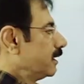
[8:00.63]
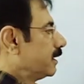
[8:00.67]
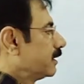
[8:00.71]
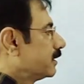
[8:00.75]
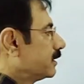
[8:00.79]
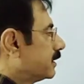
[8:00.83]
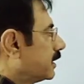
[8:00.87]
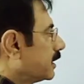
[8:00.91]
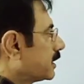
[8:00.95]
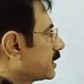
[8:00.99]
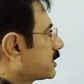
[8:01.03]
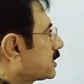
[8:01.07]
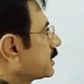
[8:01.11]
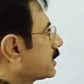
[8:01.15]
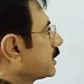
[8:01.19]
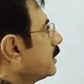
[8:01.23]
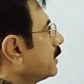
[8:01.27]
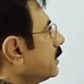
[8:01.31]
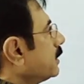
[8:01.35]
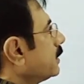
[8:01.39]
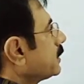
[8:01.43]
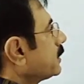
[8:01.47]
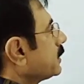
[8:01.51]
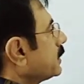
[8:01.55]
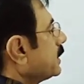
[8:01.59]
thus
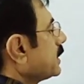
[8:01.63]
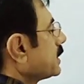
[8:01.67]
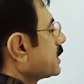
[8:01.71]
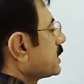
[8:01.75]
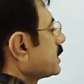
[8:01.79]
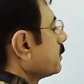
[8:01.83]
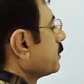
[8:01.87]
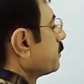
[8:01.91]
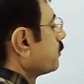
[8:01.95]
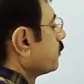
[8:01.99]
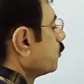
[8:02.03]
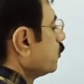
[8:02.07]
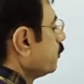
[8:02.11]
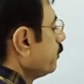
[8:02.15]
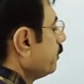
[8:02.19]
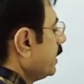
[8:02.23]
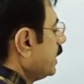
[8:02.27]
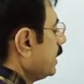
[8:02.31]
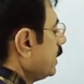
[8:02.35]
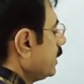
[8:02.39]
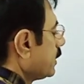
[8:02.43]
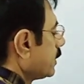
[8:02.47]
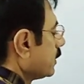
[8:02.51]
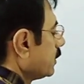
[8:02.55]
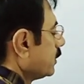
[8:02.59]
this
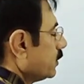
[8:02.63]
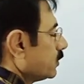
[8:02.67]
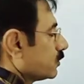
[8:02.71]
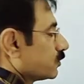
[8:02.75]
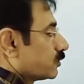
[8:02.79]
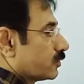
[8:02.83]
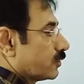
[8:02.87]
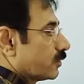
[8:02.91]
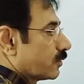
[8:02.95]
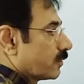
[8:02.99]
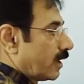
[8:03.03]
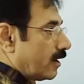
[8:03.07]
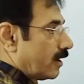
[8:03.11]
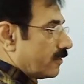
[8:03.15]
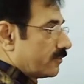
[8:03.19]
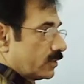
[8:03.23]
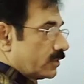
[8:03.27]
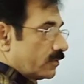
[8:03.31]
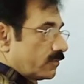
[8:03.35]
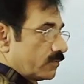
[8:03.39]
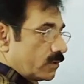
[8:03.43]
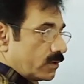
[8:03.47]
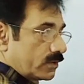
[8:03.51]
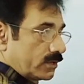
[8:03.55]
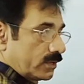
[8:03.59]
movement of the
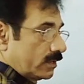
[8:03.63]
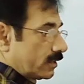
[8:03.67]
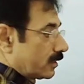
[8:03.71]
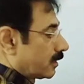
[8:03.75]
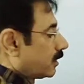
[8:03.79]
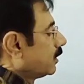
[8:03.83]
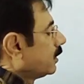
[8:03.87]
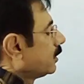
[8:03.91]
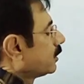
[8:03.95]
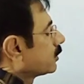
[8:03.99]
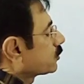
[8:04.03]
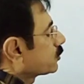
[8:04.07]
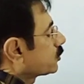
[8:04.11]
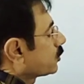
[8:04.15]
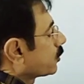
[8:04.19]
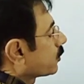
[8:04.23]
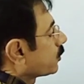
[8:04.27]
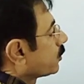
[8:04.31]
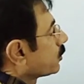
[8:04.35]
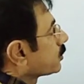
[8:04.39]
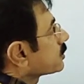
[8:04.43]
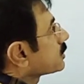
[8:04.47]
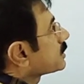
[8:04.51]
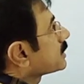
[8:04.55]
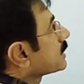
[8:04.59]
water
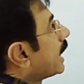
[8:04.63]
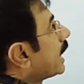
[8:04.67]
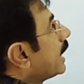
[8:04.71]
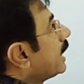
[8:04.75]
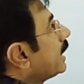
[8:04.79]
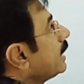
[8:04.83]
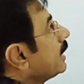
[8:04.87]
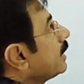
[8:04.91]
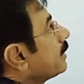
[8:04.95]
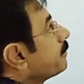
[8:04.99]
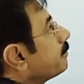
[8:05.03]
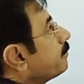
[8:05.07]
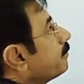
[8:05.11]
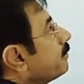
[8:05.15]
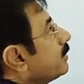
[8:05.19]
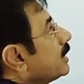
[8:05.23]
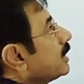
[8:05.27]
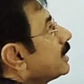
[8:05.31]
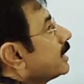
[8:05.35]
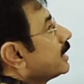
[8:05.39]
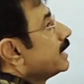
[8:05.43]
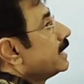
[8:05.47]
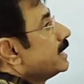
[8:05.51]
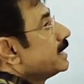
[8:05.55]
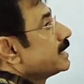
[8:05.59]
through
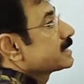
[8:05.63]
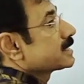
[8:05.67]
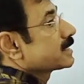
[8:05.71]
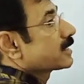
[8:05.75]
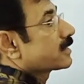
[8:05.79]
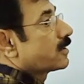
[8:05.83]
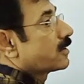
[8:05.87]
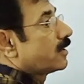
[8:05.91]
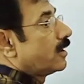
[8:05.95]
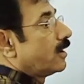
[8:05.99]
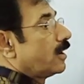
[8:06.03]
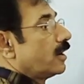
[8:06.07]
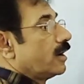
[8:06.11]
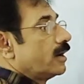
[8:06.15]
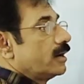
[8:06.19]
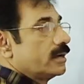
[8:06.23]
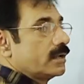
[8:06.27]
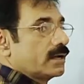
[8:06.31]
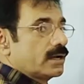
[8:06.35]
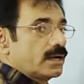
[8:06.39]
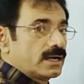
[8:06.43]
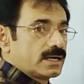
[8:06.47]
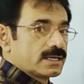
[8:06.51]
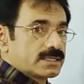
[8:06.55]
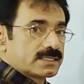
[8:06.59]
xylem is called
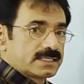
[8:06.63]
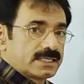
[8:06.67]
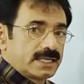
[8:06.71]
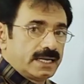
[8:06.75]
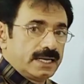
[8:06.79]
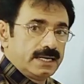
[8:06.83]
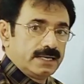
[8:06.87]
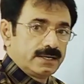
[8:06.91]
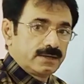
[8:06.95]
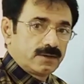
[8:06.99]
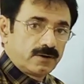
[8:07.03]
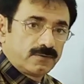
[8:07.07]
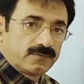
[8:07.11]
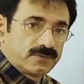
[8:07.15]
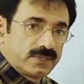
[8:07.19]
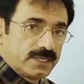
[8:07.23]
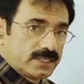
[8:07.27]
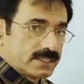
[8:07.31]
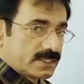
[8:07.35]
ascent of the